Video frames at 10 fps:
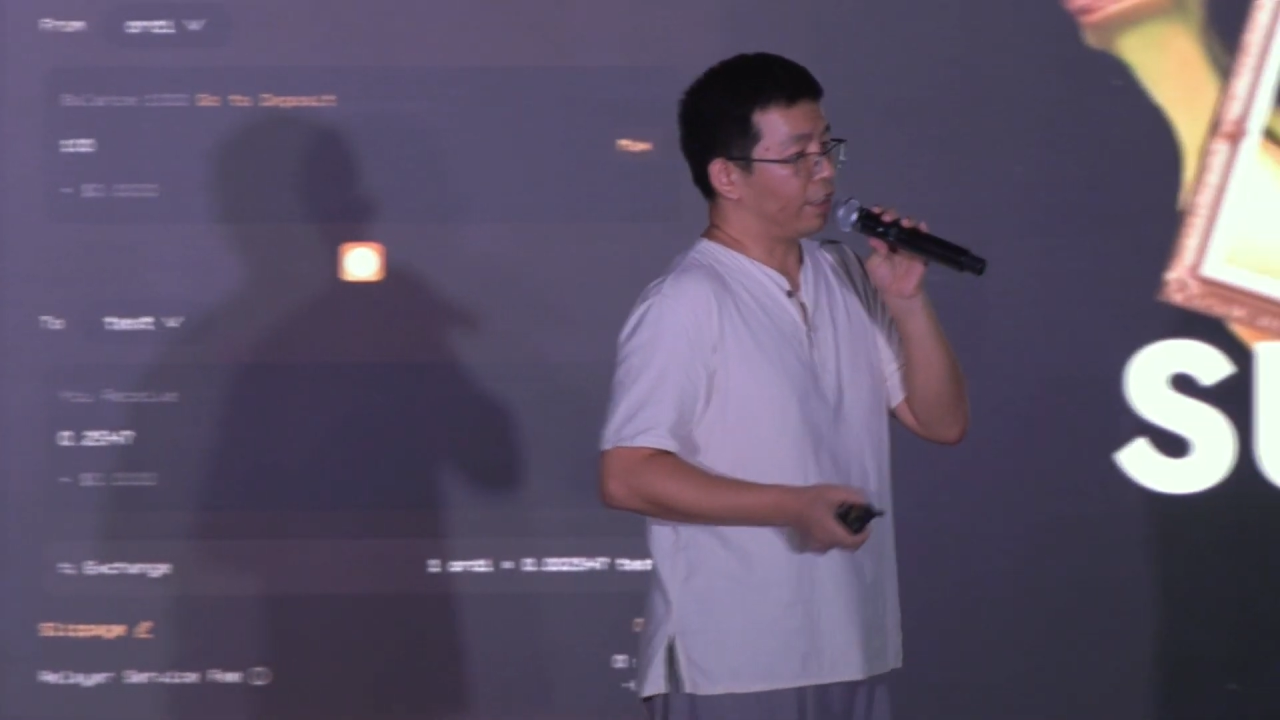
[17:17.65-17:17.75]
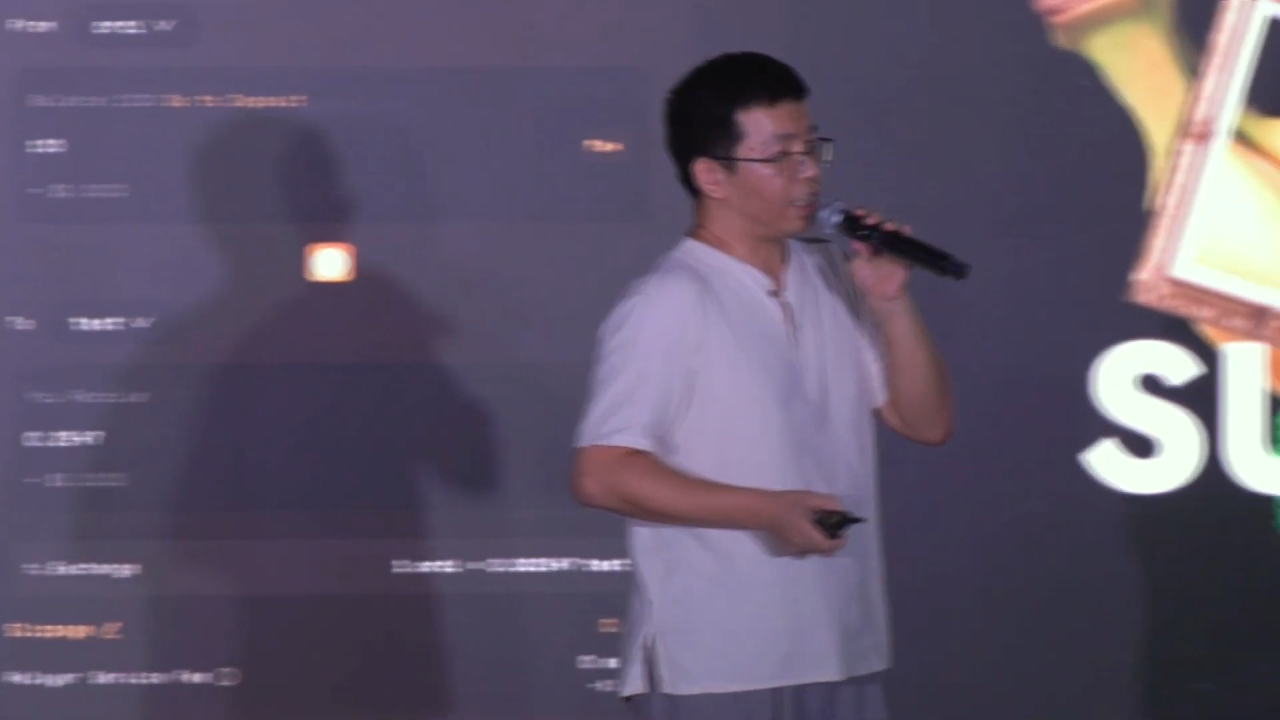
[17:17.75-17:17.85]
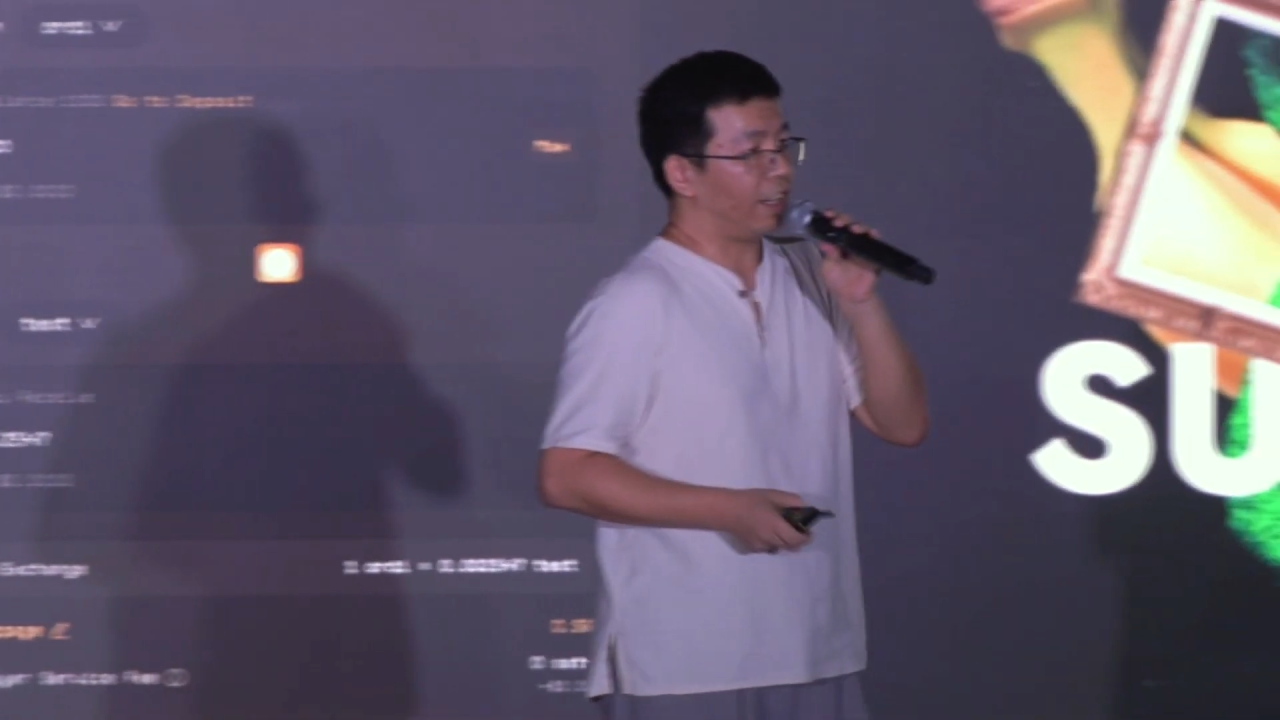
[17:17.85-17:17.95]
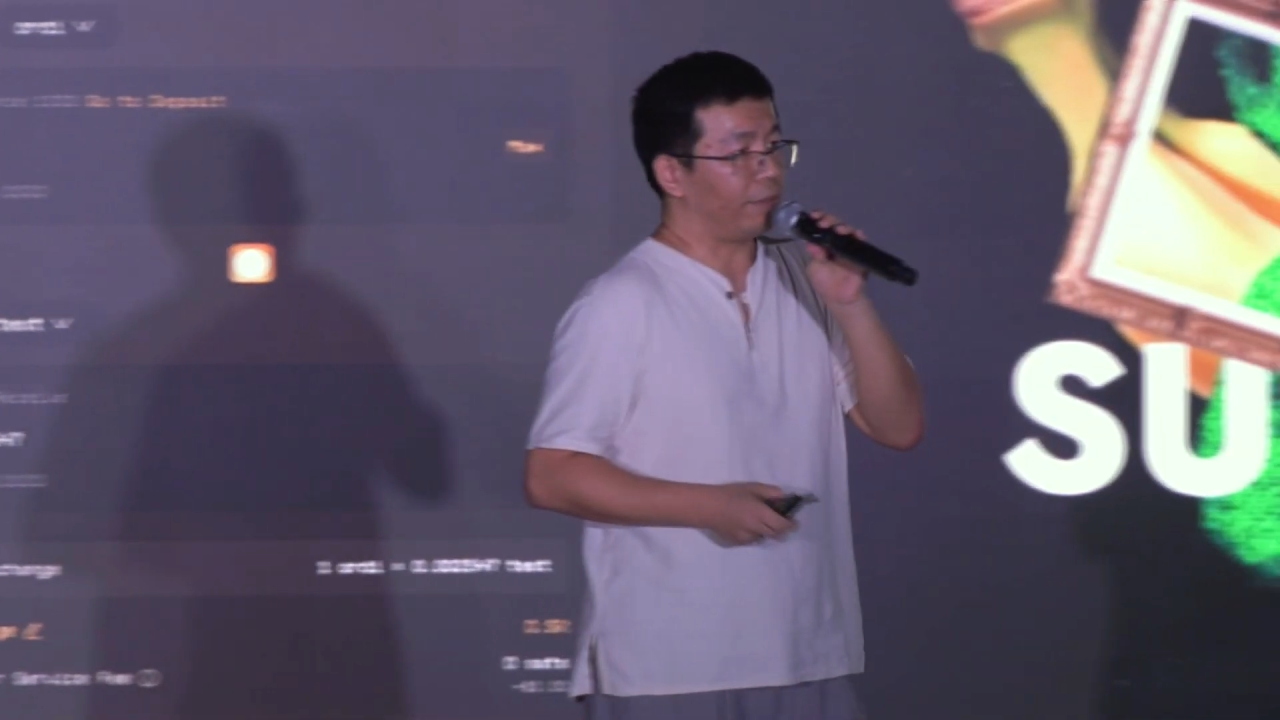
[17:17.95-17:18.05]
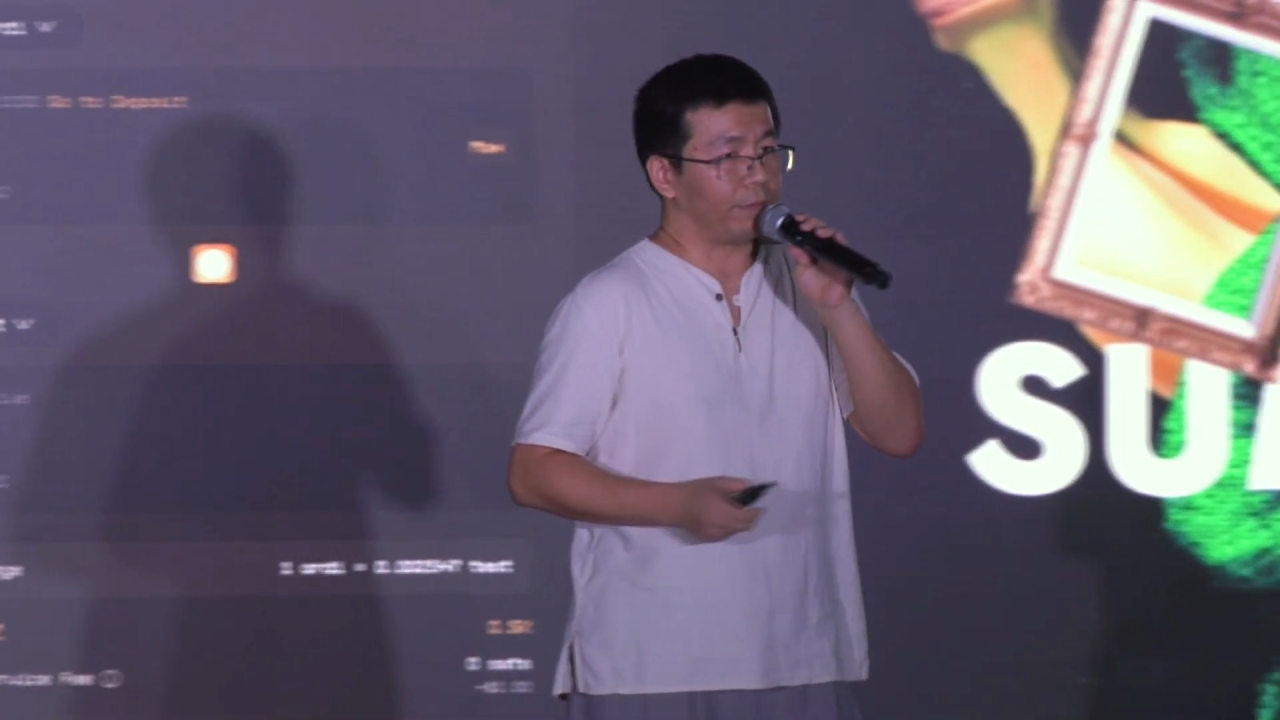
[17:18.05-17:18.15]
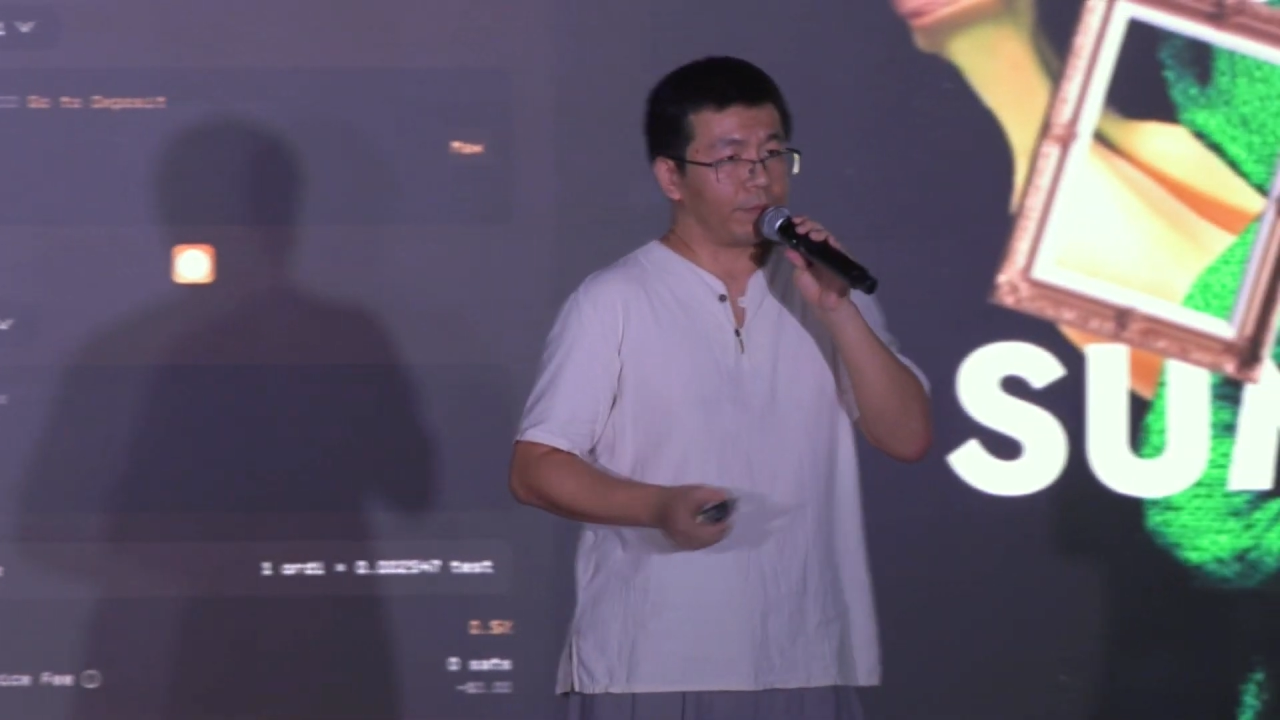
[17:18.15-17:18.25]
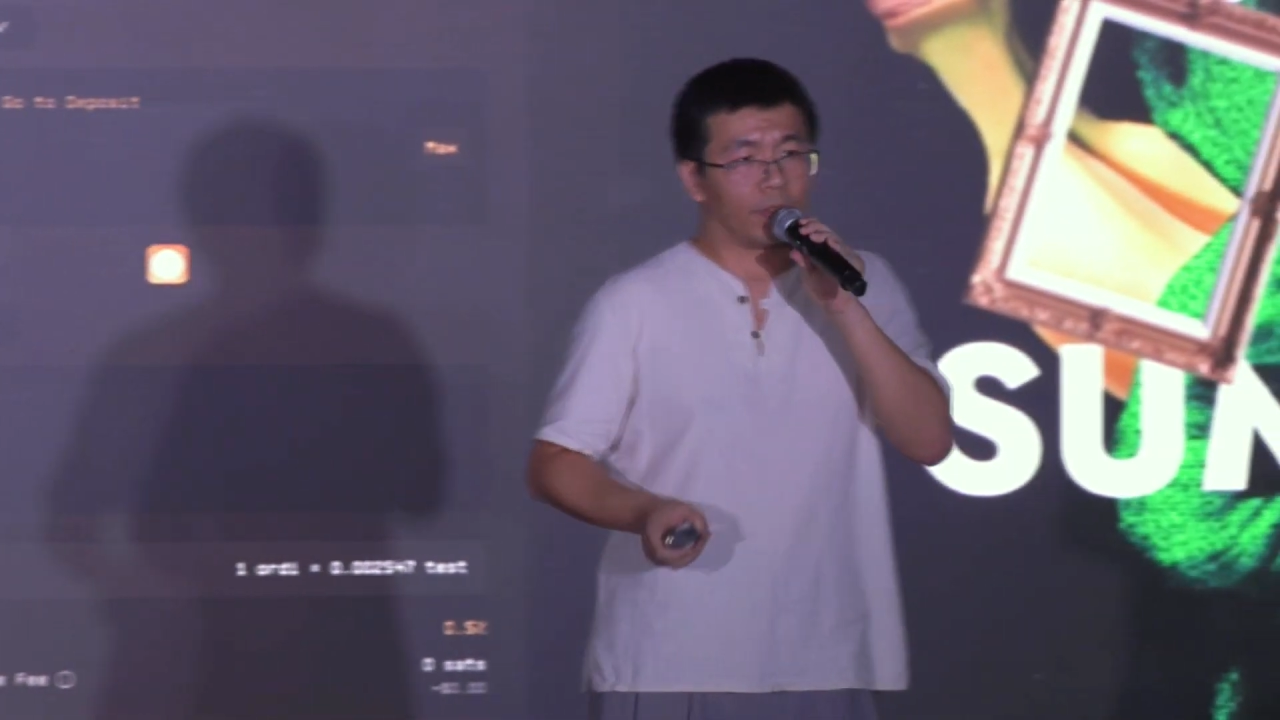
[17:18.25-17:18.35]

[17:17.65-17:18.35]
time,